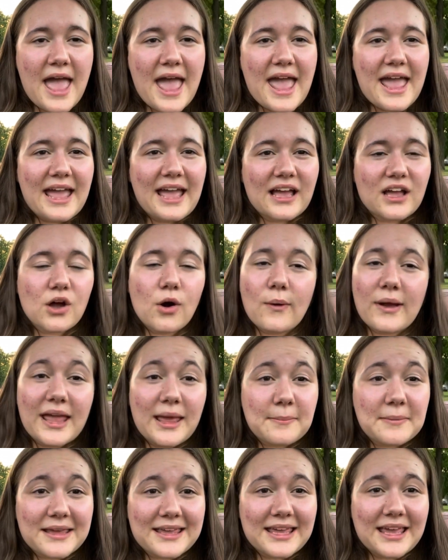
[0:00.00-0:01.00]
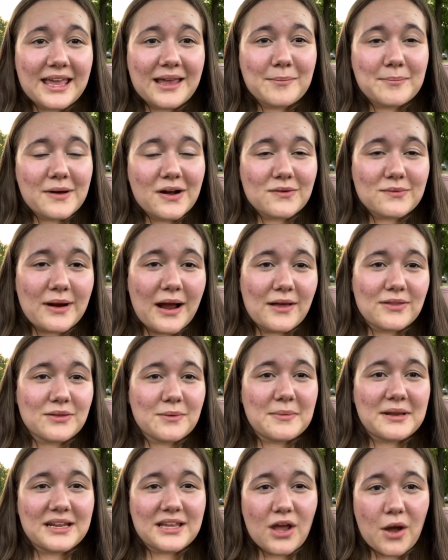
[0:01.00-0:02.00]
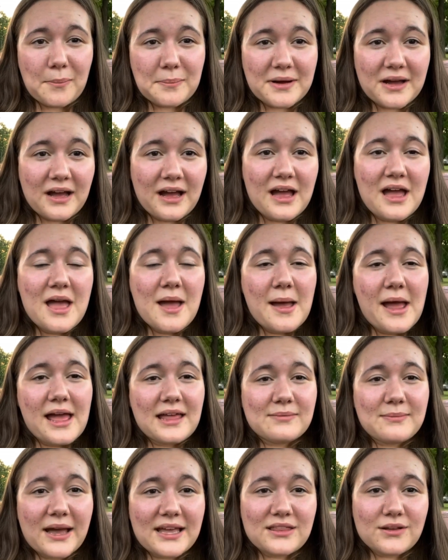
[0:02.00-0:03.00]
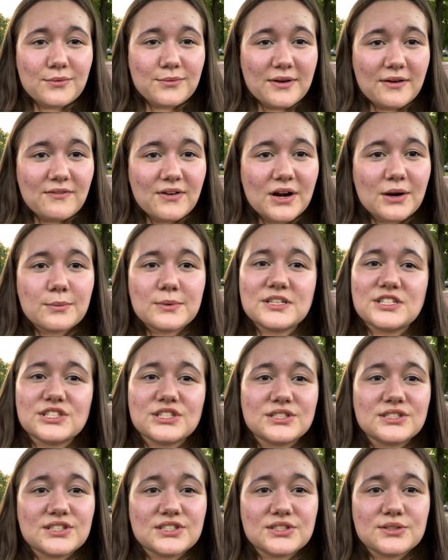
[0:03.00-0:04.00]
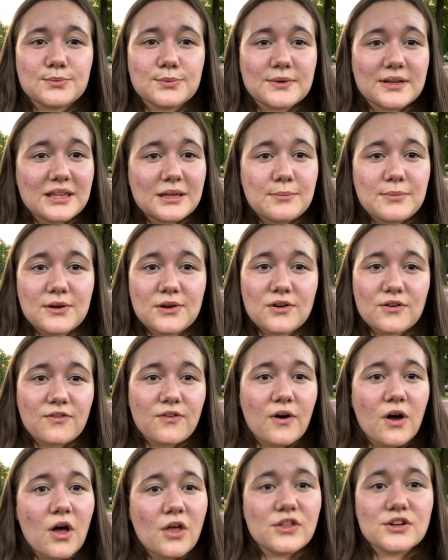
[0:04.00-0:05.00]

and go hammocking around the Minneopa and by the river, which is just really beautiful.